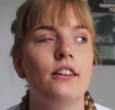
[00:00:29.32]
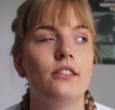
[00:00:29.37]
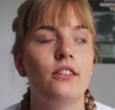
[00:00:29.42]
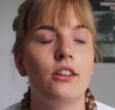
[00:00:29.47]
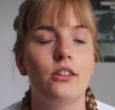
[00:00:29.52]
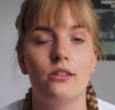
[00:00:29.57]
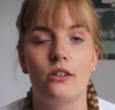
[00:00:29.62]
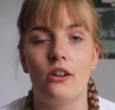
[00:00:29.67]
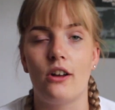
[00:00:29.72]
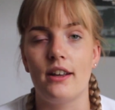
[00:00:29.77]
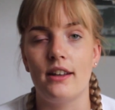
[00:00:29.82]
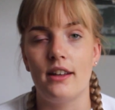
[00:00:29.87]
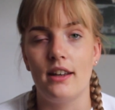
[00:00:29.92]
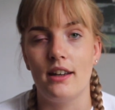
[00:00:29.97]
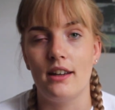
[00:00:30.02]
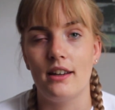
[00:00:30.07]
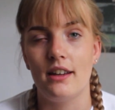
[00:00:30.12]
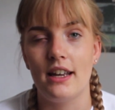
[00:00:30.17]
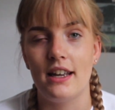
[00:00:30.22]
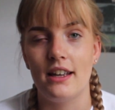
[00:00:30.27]
doesn't like
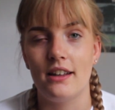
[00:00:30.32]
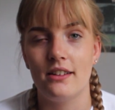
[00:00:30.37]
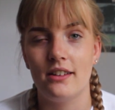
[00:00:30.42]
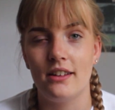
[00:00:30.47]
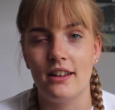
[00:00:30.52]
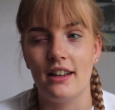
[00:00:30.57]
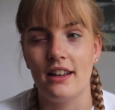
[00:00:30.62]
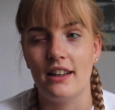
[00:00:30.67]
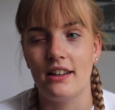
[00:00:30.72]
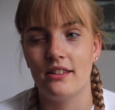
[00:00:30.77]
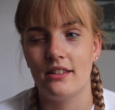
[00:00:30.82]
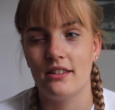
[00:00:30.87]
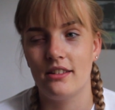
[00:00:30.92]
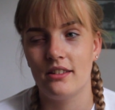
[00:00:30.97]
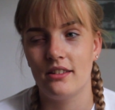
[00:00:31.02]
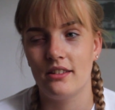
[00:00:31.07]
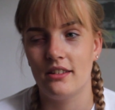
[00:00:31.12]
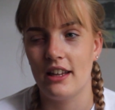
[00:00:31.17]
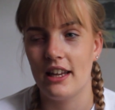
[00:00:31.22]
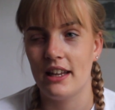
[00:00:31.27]
it.
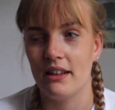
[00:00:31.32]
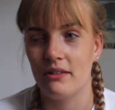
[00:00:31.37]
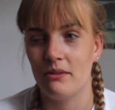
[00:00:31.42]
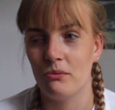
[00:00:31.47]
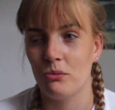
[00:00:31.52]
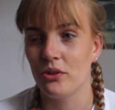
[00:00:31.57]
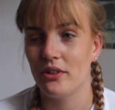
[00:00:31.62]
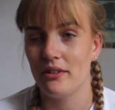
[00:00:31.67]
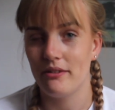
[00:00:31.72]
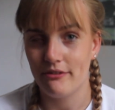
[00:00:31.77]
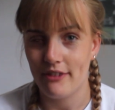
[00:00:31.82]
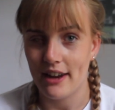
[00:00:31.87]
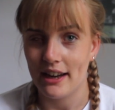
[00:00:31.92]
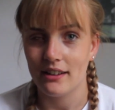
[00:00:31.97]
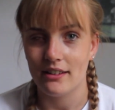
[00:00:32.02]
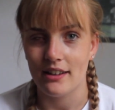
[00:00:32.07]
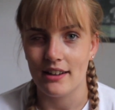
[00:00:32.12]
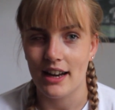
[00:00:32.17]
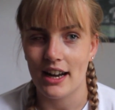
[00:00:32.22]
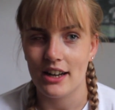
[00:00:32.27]
It was
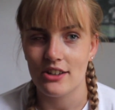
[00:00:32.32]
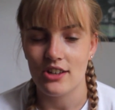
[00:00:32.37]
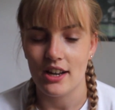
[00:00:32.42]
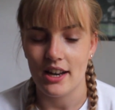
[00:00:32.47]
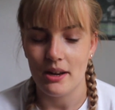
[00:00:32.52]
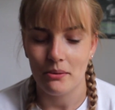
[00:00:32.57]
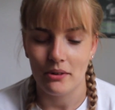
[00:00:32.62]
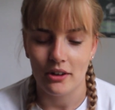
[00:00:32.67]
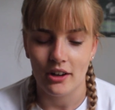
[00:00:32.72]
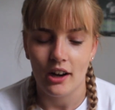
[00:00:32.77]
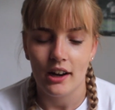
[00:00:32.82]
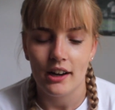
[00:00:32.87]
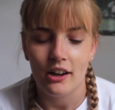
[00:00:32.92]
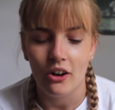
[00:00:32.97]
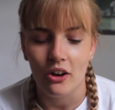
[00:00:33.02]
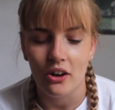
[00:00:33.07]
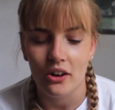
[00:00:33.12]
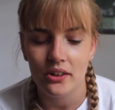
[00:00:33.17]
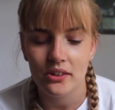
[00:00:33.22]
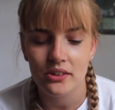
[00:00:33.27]
infected actually when I
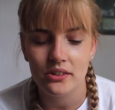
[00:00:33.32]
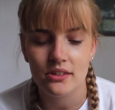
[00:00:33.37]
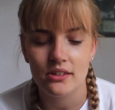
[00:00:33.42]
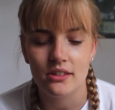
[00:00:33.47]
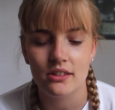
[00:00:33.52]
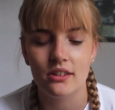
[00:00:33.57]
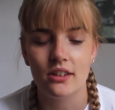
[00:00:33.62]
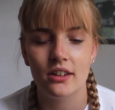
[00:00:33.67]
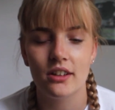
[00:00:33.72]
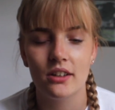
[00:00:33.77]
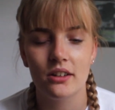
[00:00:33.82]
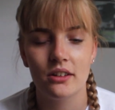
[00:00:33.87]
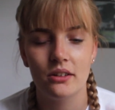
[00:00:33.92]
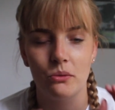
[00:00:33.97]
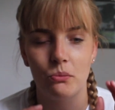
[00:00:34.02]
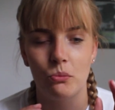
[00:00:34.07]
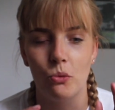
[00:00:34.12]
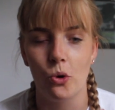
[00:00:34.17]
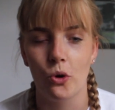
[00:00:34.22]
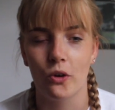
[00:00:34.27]
last
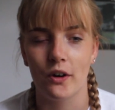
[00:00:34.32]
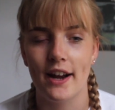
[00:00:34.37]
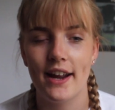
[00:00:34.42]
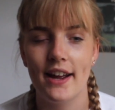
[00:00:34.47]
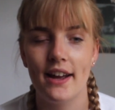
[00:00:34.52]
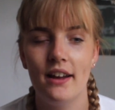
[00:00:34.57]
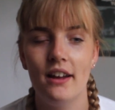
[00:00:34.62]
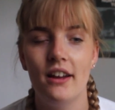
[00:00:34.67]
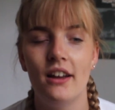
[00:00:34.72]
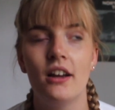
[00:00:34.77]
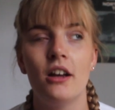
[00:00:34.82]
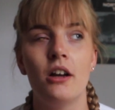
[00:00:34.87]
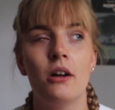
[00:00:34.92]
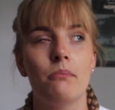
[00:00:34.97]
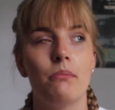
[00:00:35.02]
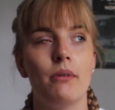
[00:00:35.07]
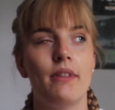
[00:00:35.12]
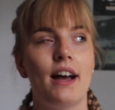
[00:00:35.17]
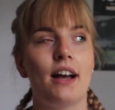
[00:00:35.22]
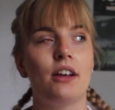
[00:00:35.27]
wore it.
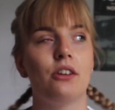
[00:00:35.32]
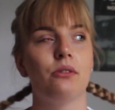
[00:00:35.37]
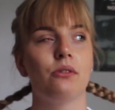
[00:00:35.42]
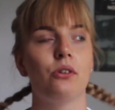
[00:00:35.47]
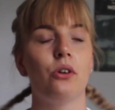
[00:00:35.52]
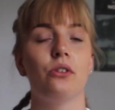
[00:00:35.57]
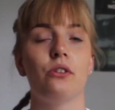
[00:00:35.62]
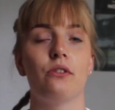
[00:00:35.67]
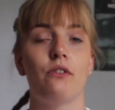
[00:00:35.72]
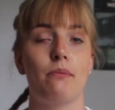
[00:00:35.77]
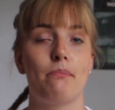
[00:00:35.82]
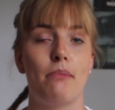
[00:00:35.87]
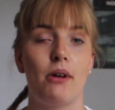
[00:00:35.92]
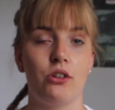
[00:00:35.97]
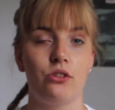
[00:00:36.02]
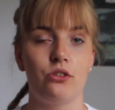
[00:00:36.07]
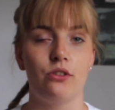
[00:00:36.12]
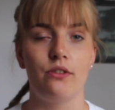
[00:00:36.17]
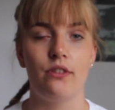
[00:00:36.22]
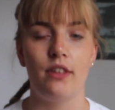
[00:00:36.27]
But that's because of a
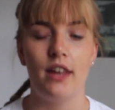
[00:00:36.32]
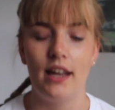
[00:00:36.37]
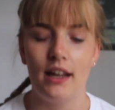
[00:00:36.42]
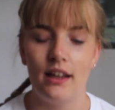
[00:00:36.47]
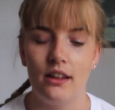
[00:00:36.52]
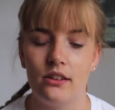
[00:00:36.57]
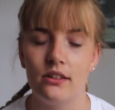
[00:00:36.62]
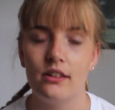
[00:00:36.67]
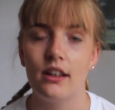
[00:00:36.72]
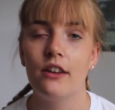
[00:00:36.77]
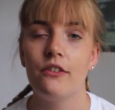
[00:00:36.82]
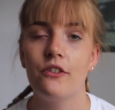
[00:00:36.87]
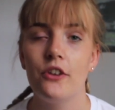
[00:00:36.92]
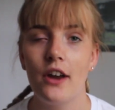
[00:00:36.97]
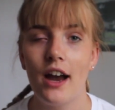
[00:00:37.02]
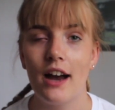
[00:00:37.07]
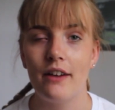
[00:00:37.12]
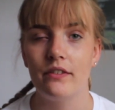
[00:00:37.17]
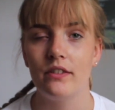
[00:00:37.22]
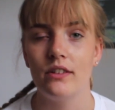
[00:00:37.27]
bunch of things. If
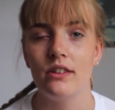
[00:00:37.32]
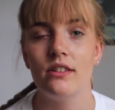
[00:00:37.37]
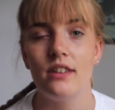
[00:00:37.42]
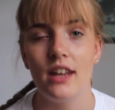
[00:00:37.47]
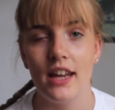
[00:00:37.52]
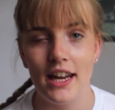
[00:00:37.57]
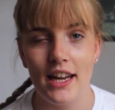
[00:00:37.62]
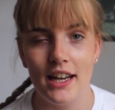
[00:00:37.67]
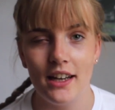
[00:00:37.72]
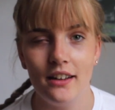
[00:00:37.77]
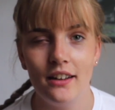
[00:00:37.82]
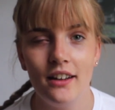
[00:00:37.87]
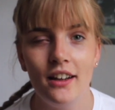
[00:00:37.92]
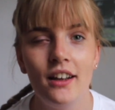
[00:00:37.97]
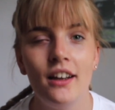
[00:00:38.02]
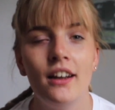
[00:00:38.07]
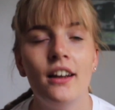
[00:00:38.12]
you haven't seen,